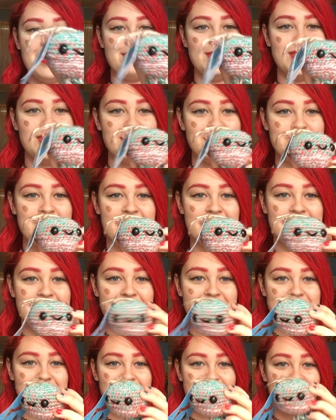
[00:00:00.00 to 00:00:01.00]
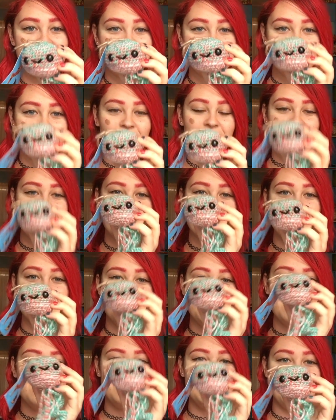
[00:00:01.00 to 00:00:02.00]
But she made these
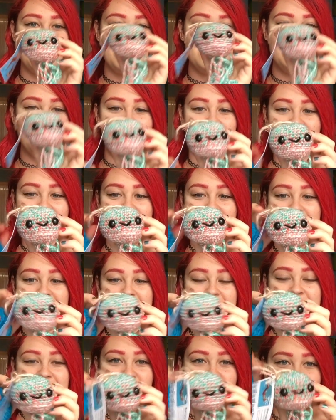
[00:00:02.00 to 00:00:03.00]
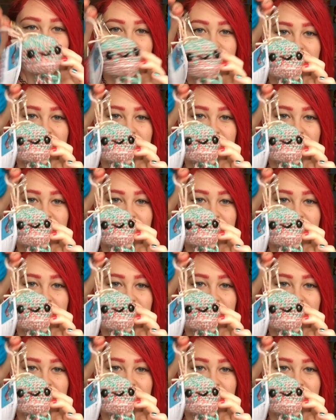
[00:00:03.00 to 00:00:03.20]
adorable little jellyfish